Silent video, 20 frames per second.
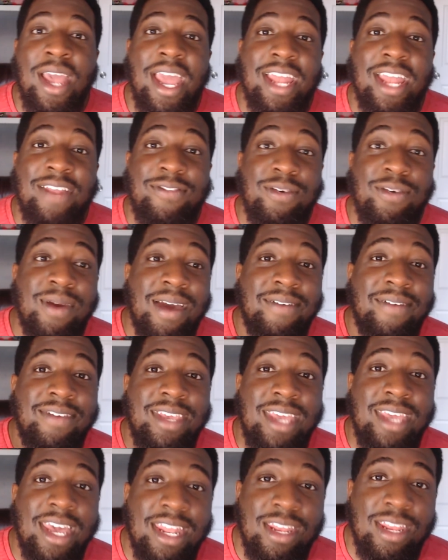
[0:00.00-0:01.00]
And if you have a
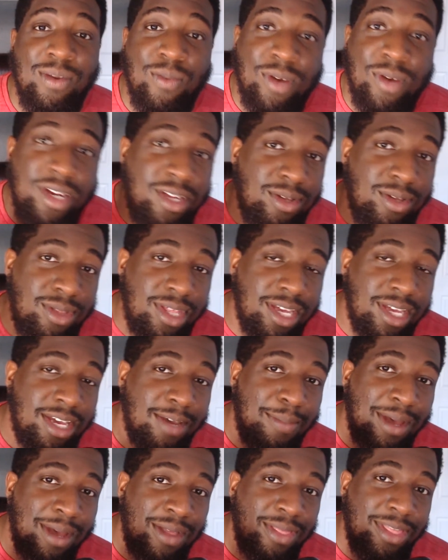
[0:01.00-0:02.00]
Yeti, what do you think
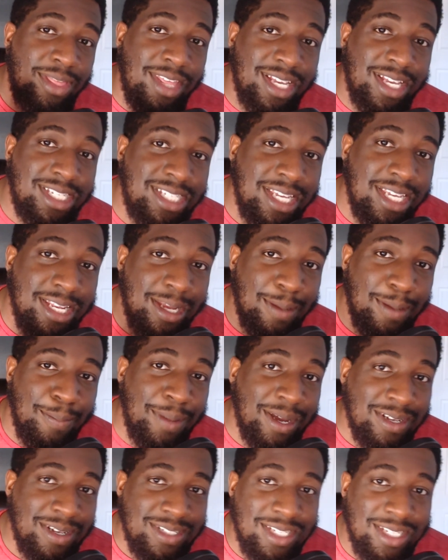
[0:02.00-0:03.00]
about this in
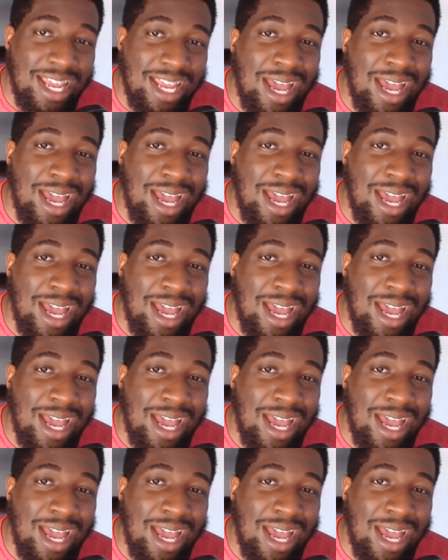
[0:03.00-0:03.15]
comparison?